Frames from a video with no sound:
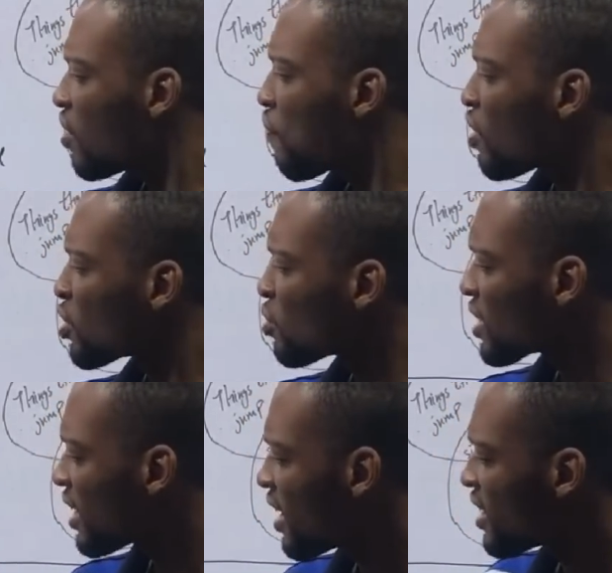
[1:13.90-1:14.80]
For two
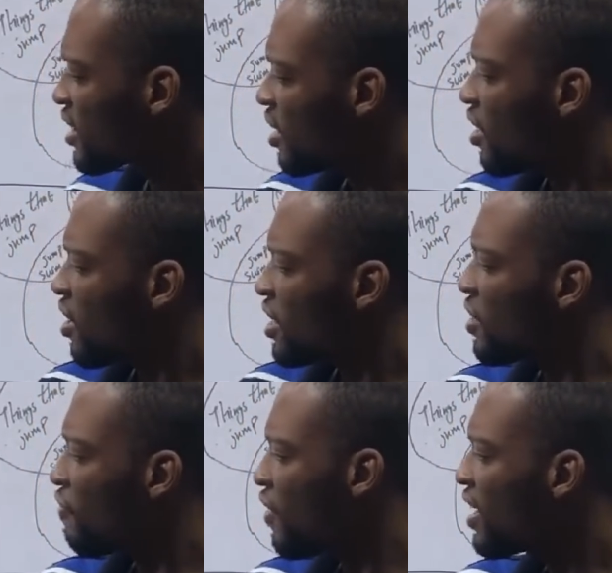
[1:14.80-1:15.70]
sets,
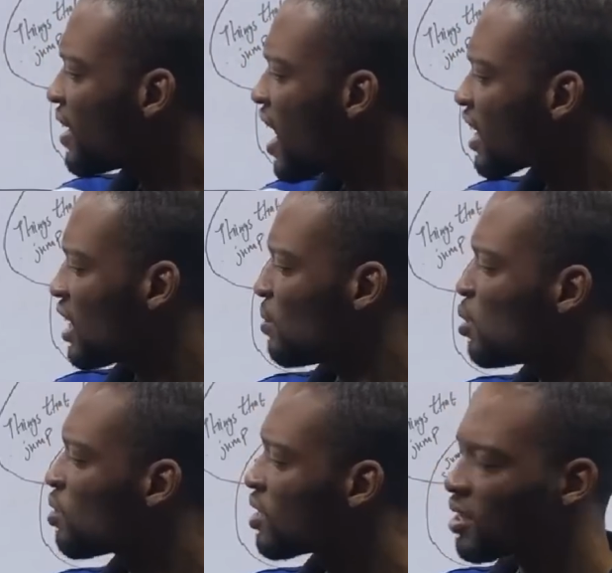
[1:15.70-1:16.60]
the Venn diagram
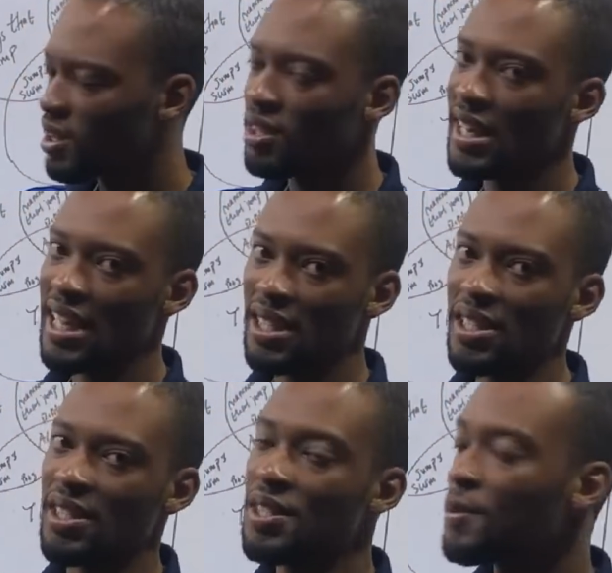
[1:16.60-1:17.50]
looks like
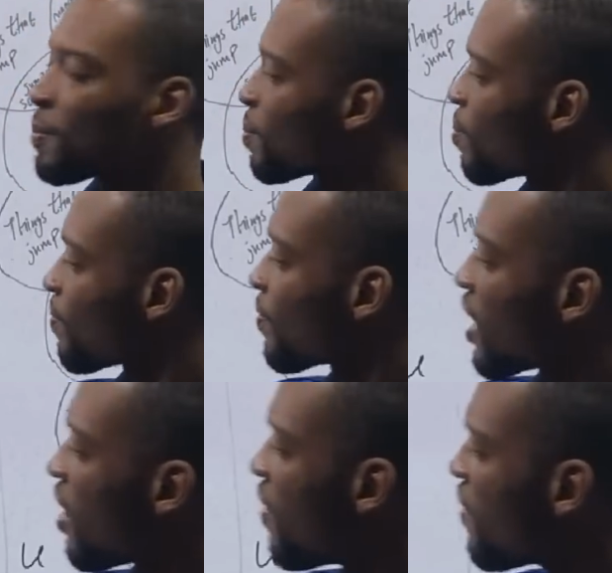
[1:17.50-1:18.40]
this.
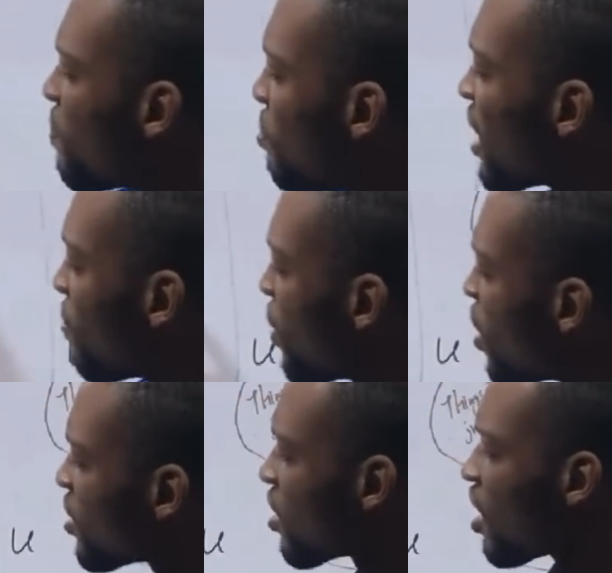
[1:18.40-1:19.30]
The big
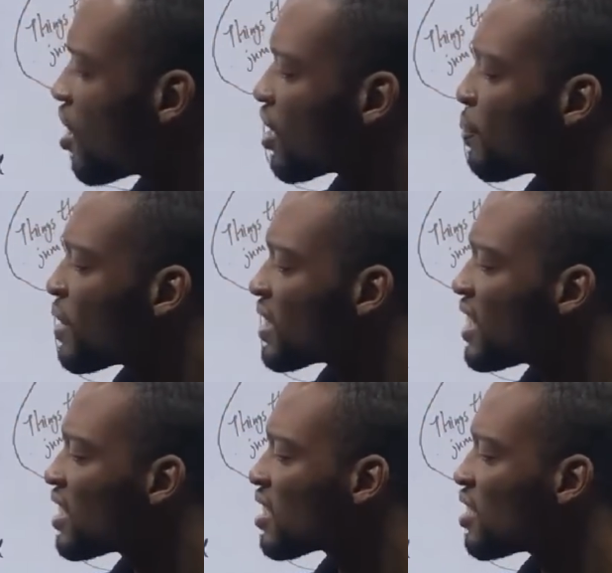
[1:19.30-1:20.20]
box
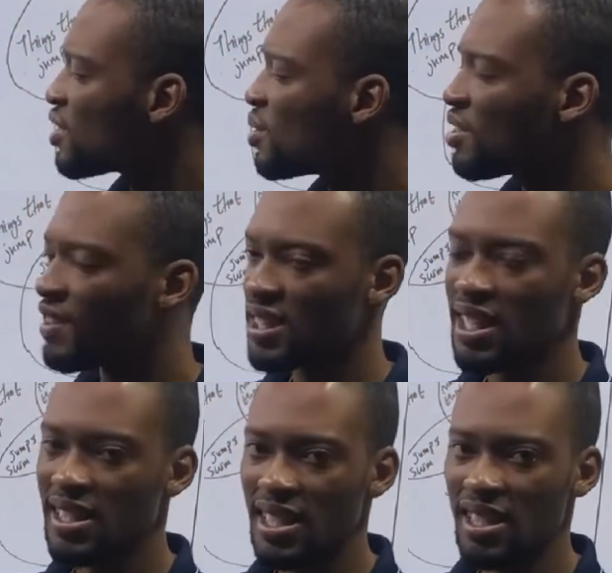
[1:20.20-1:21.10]
represents the
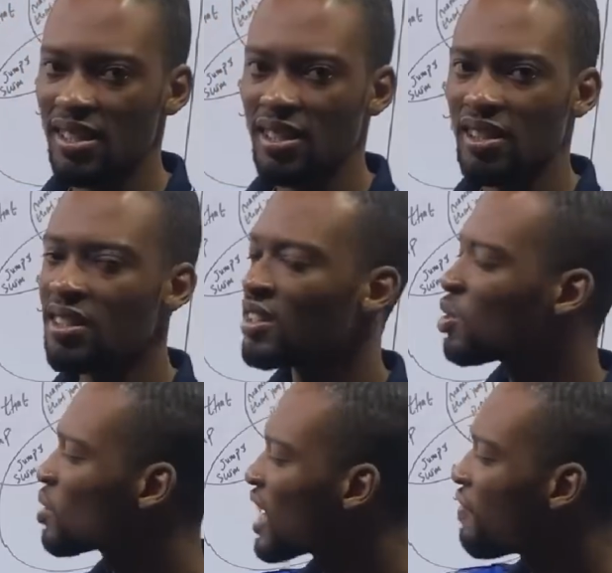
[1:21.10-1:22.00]
universal set, the
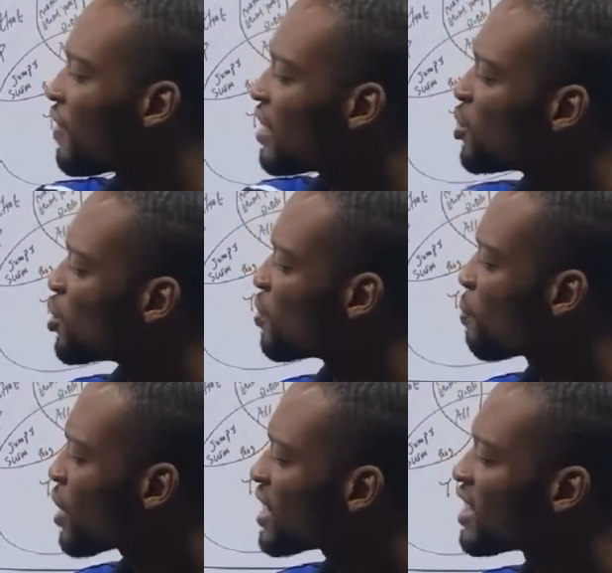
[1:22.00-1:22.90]
total values
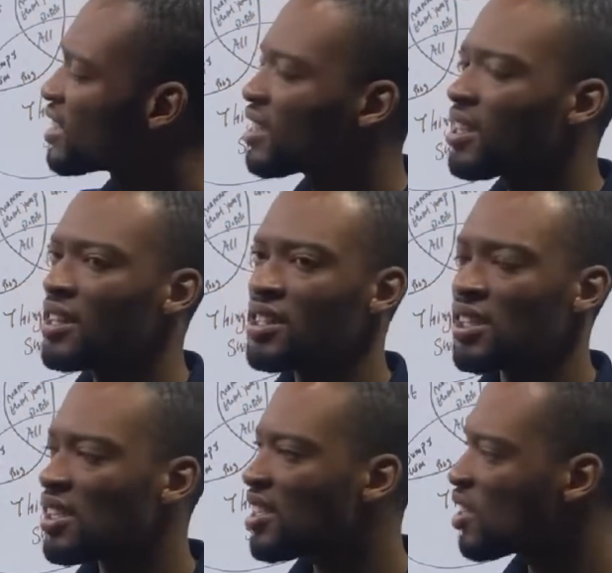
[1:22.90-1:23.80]
present
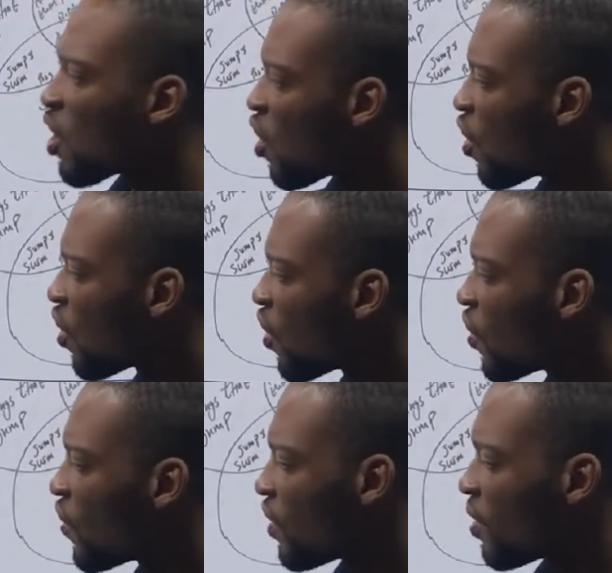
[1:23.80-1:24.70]
in
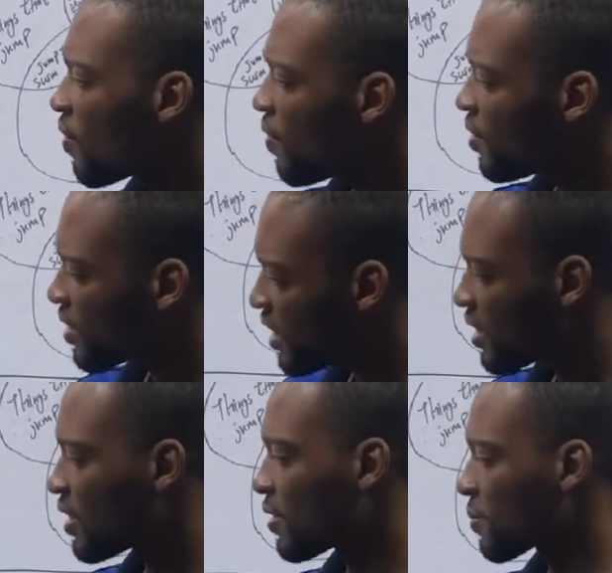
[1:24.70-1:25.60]
all the
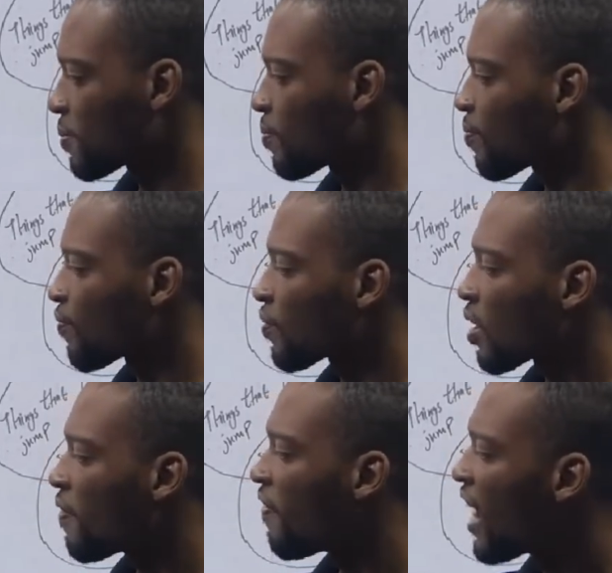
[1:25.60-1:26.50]
sets.
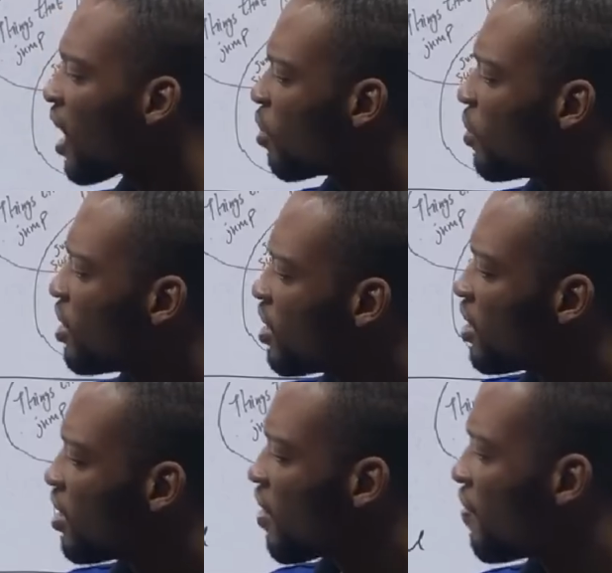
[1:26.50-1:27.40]
Now,
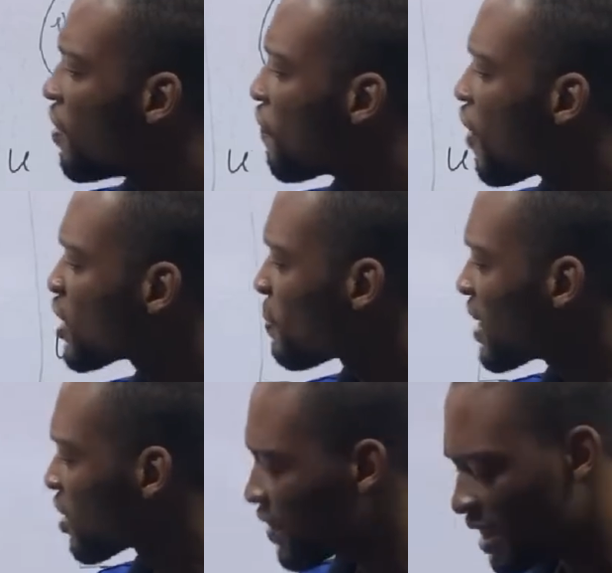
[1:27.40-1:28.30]
the first
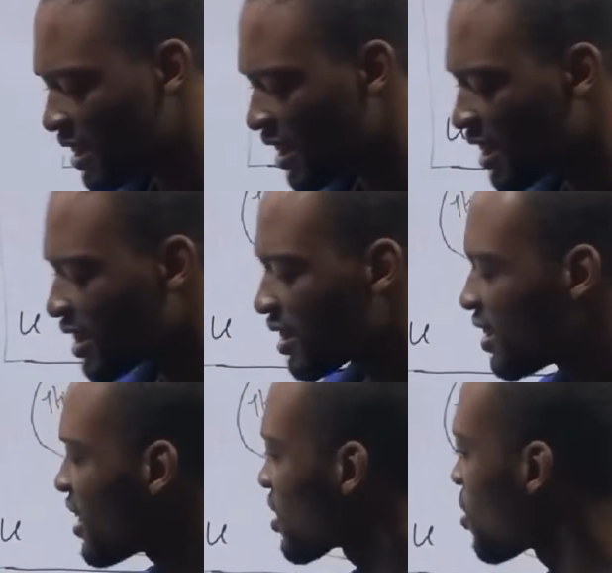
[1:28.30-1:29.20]
part of the set,
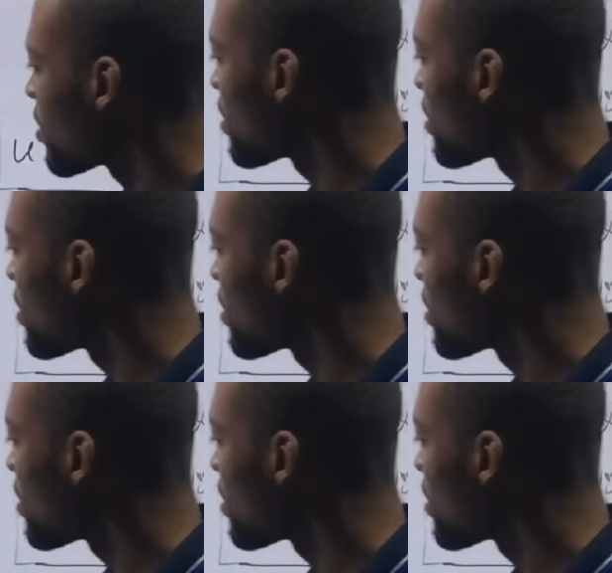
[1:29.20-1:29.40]
let's call